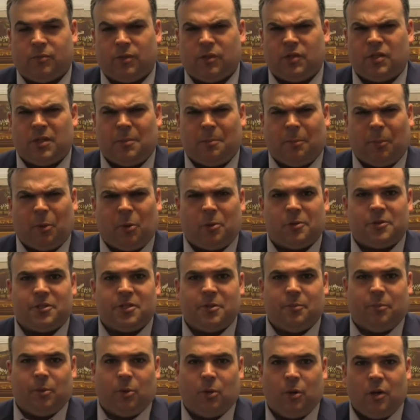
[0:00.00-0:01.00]
It's
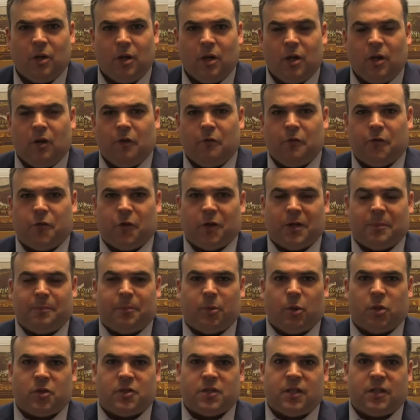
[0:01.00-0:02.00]
impossible for a
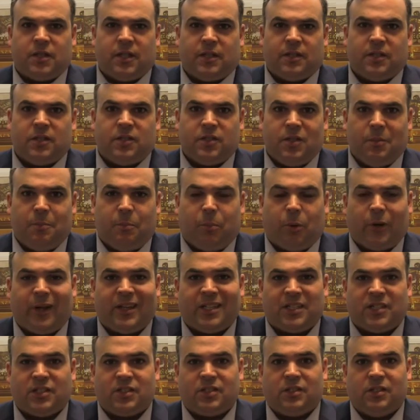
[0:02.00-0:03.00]
person that is
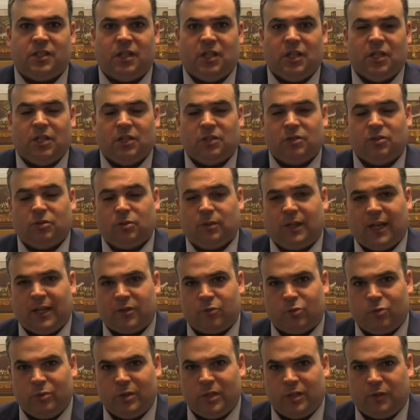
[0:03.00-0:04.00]
depressed to
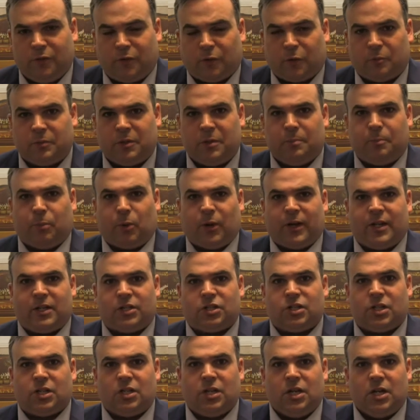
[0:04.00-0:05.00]
get rid from
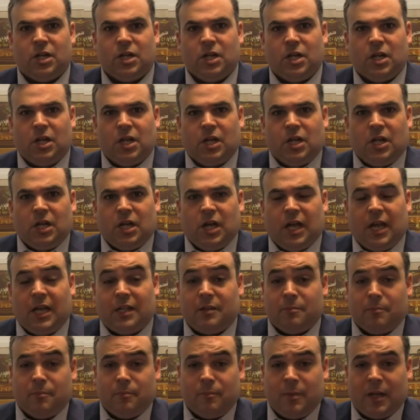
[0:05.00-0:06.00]
depression.
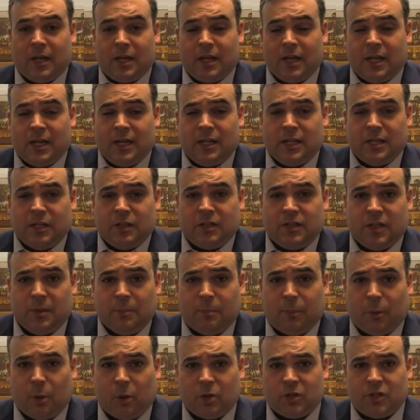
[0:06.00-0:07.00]
And it's
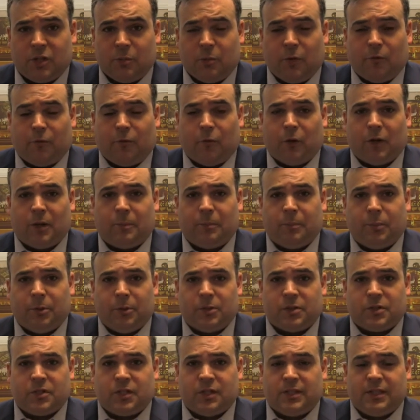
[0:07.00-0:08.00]
impossible for a
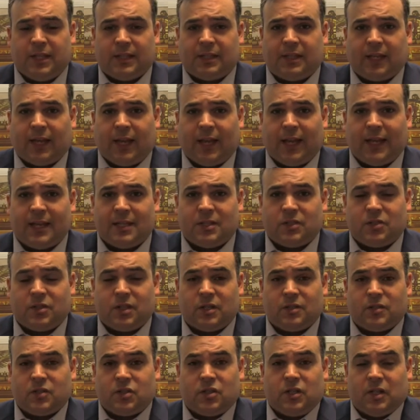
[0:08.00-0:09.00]
person that
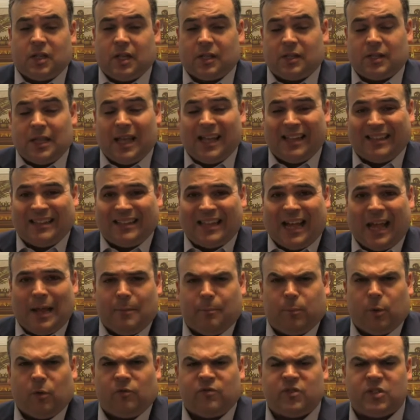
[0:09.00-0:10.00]
has a
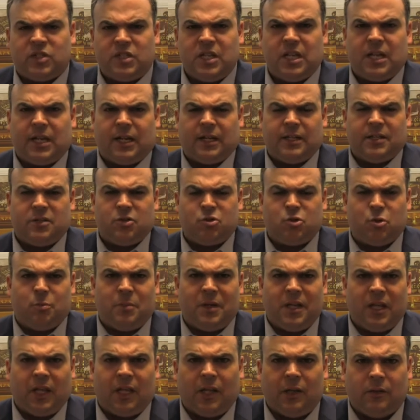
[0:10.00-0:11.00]
type of sickness to
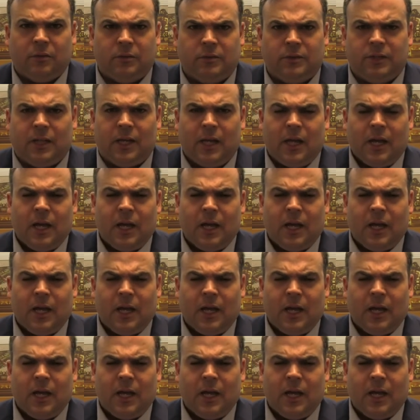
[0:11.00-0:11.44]
be healed.